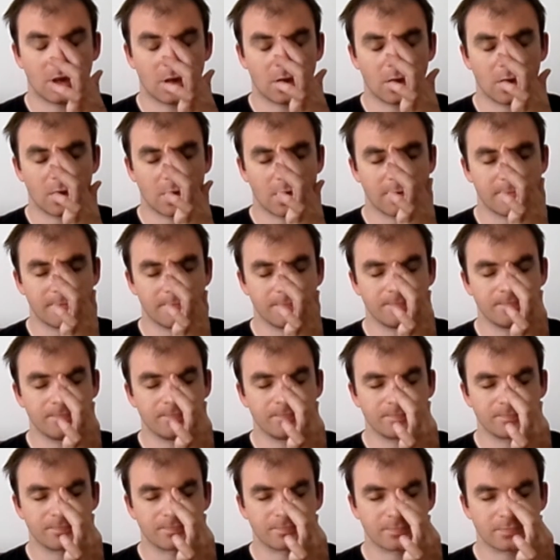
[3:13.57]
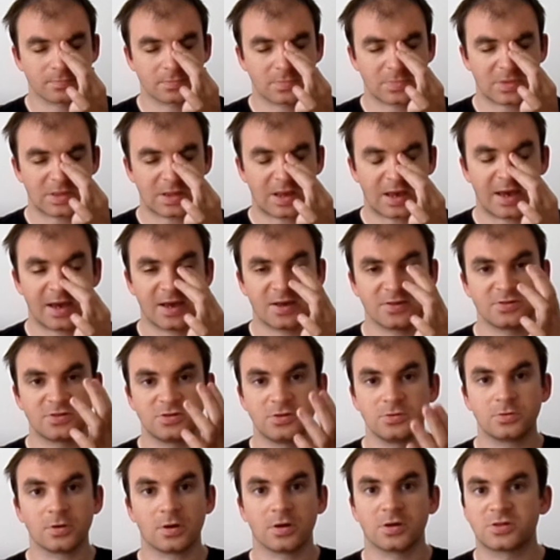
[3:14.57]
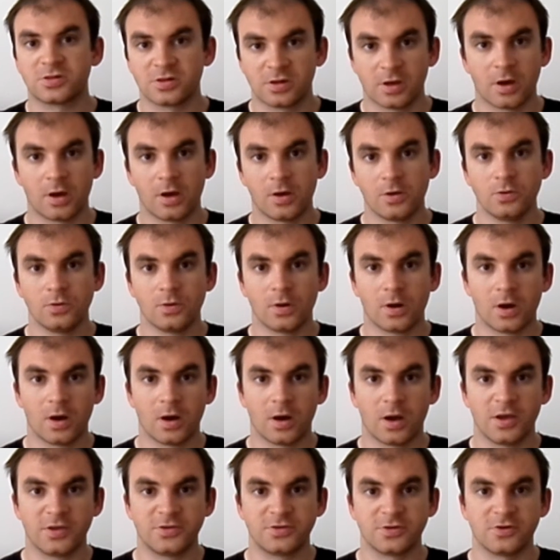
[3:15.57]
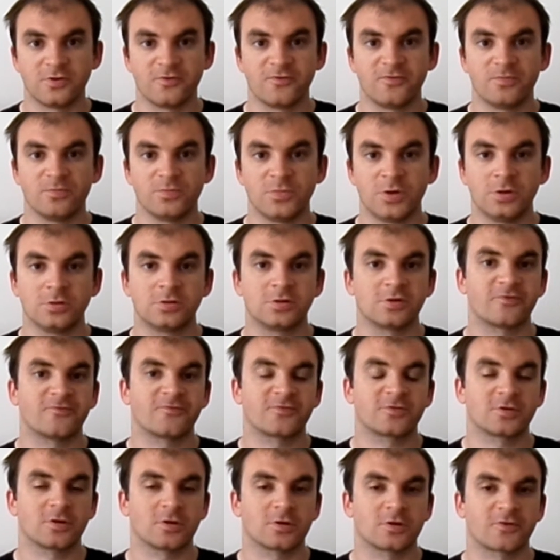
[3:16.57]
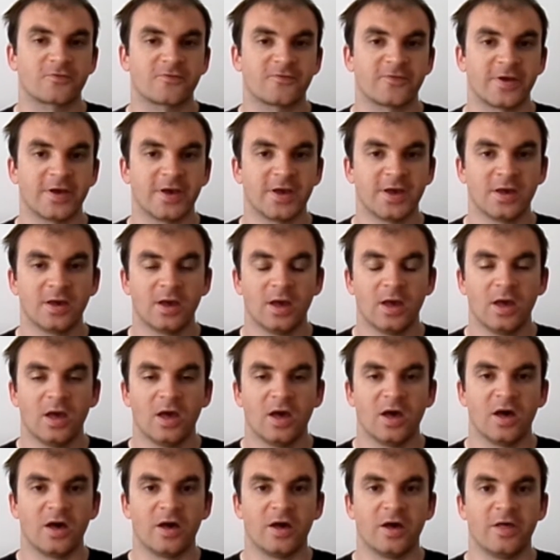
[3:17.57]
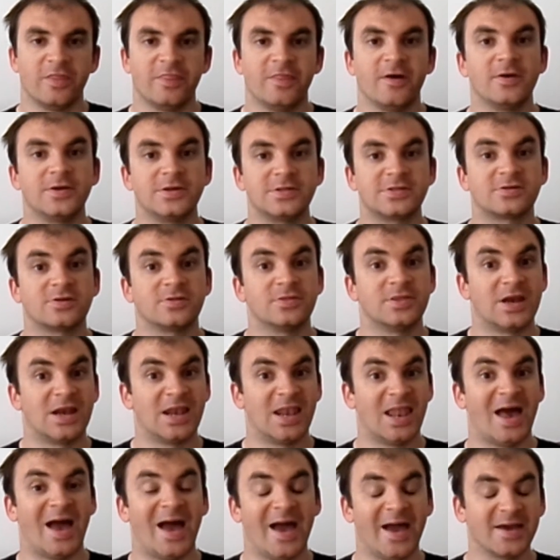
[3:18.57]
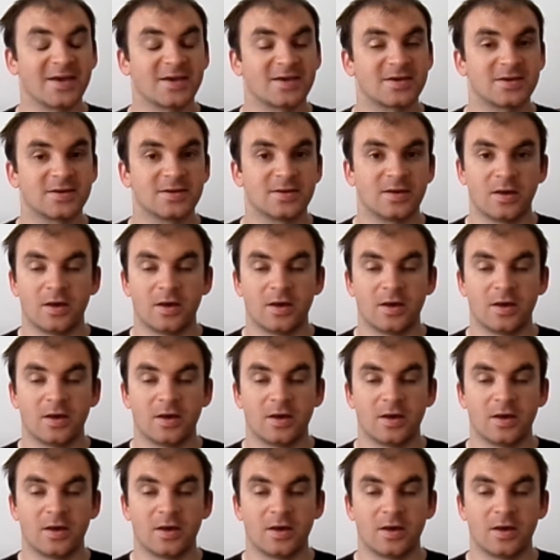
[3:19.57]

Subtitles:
As you guys know, I do music photography. Though it's on the lack,